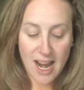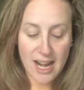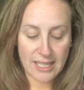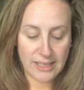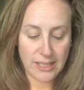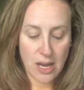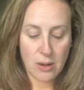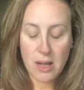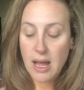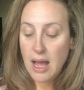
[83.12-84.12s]
All right, so
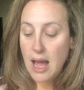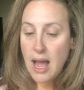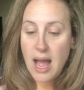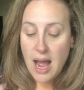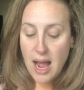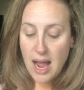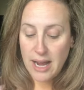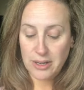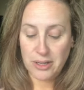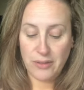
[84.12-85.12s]

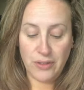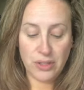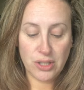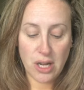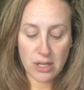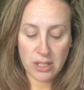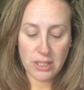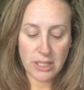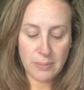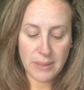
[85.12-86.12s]
I don't know if you saw
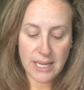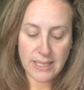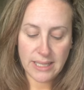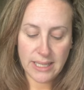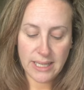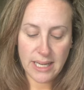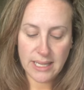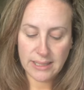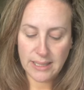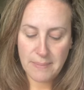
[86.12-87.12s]
earlier, but I did
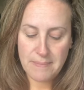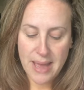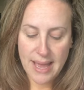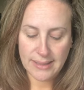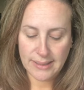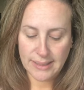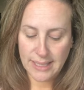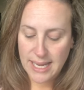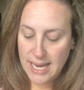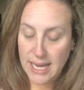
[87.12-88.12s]
some masks
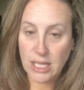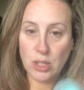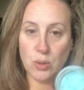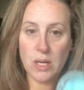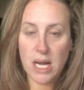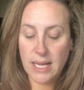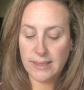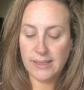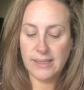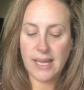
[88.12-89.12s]
today. You guys,
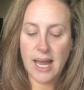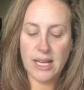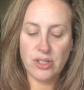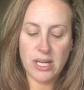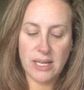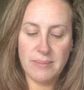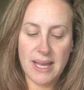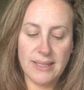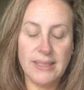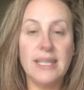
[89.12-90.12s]
this hydrating
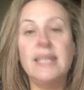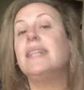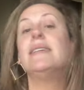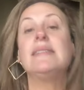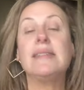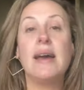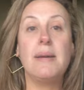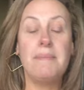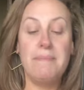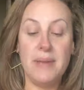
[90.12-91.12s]
mask is
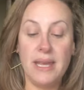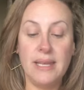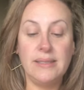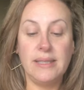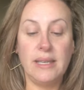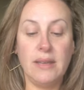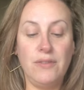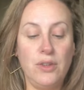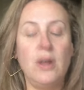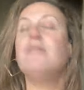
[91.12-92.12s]
amazing.
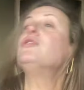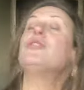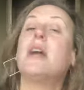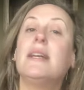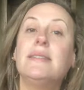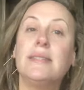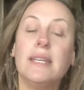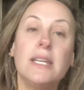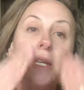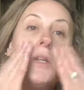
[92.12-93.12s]
If you have dry
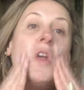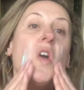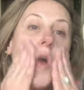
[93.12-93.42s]
skin,